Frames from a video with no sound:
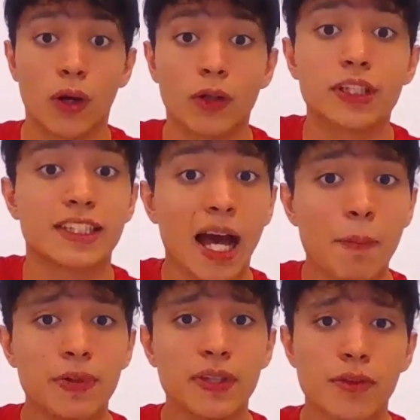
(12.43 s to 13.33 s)
Well, this
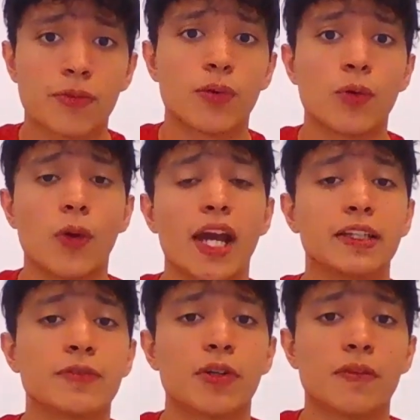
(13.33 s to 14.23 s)
happened through
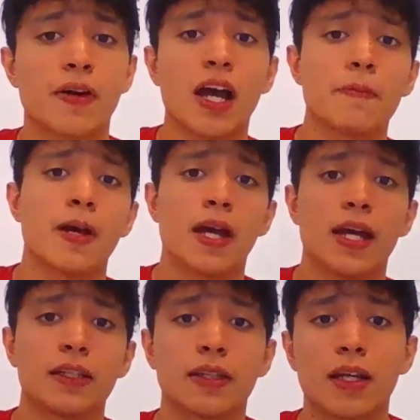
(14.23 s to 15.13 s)
1845
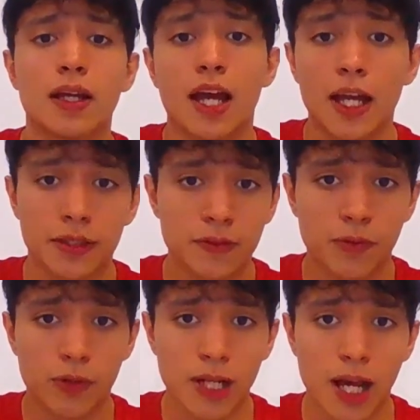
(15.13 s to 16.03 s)
and
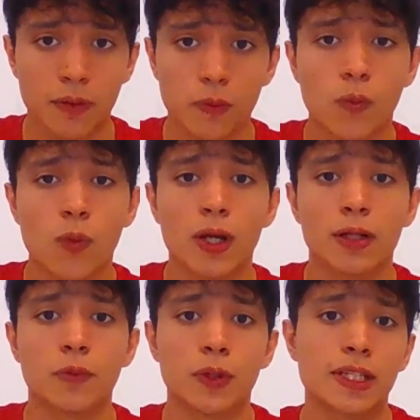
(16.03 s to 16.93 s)
1849
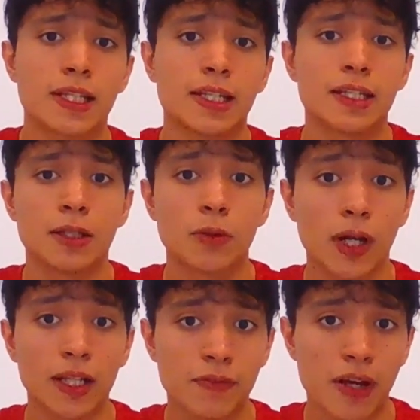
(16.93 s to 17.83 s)
with the
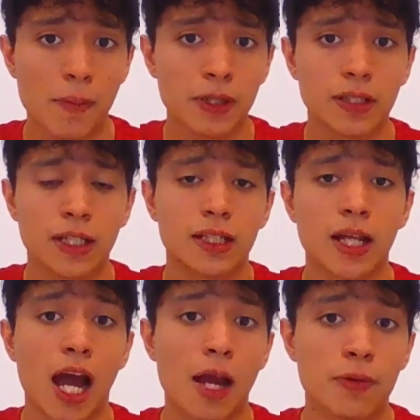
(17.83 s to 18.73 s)
Great Famine
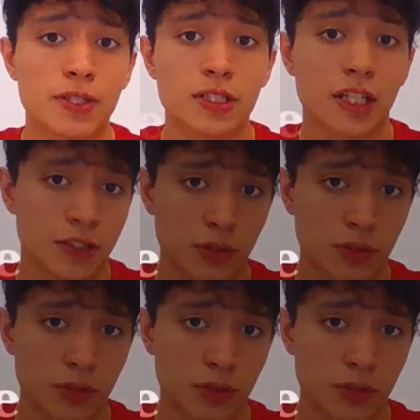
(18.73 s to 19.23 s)
in Irish